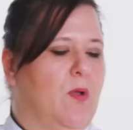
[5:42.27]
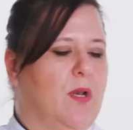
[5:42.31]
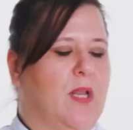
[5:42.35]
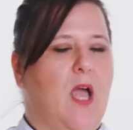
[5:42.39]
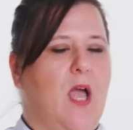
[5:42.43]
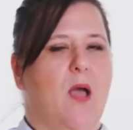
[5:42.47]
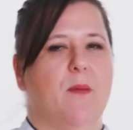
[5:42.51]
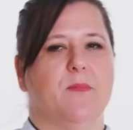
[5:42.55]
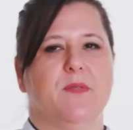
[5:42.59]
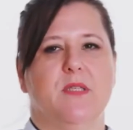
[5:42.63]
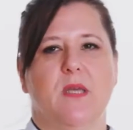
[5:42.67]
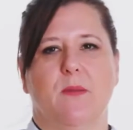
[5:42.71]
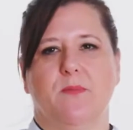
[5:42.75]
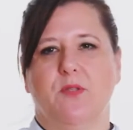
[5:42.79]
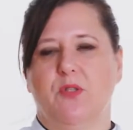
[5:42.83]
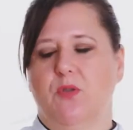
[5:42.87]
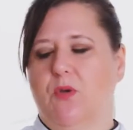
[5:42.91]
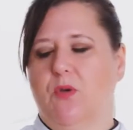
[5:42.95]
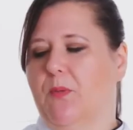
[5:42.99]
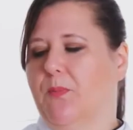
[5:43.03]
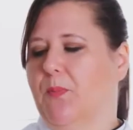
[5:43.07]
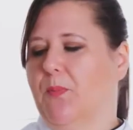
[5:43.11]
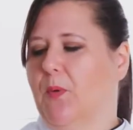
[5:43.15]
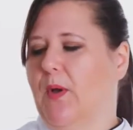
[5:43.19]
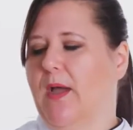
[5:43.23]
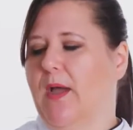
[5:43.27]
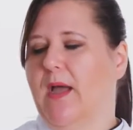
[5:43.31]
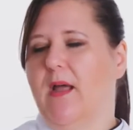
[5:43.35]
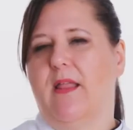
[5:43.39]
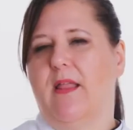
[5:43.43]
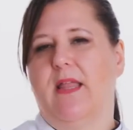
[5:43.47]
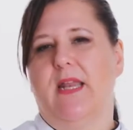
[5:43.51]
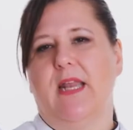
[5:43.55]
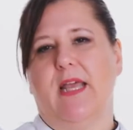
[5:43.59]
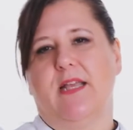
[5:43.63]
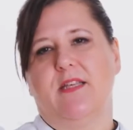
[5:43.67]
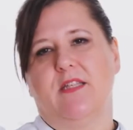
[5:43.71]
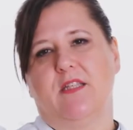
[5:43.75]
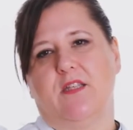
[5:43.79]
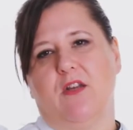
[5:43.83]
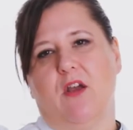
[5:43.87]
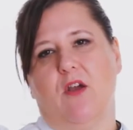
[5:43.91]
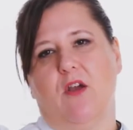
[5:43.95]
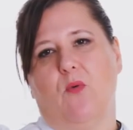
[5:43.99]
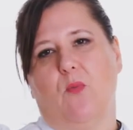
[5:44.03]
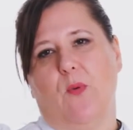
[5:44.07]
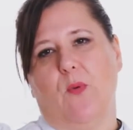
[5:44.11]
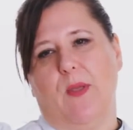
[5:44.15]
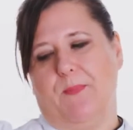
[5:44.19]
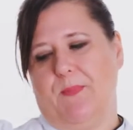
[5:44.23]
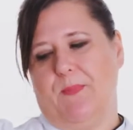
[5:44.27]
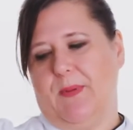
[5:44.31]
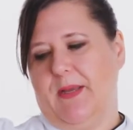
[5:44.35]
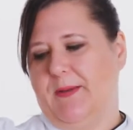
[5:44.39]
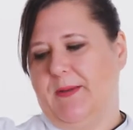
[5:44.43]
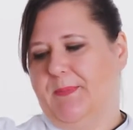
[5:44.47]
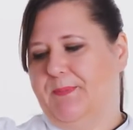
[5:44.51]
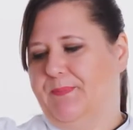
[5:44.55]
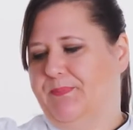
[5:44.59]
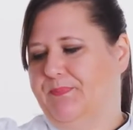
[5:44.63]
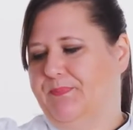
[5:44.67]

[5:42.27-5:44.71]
It comes up to a boil and I start whipping.